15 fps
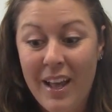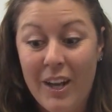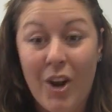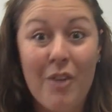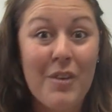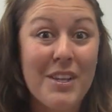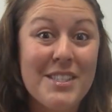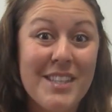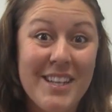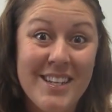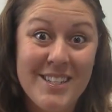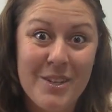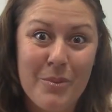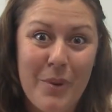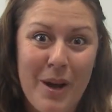obviously he
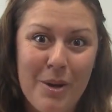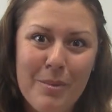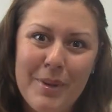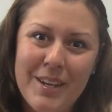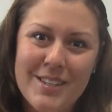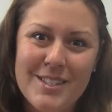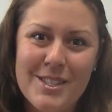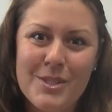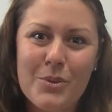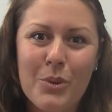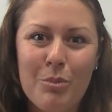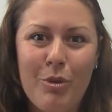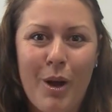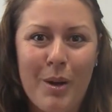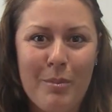did well because the
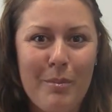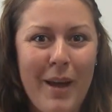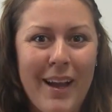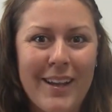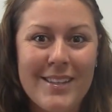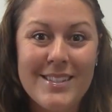school brought him back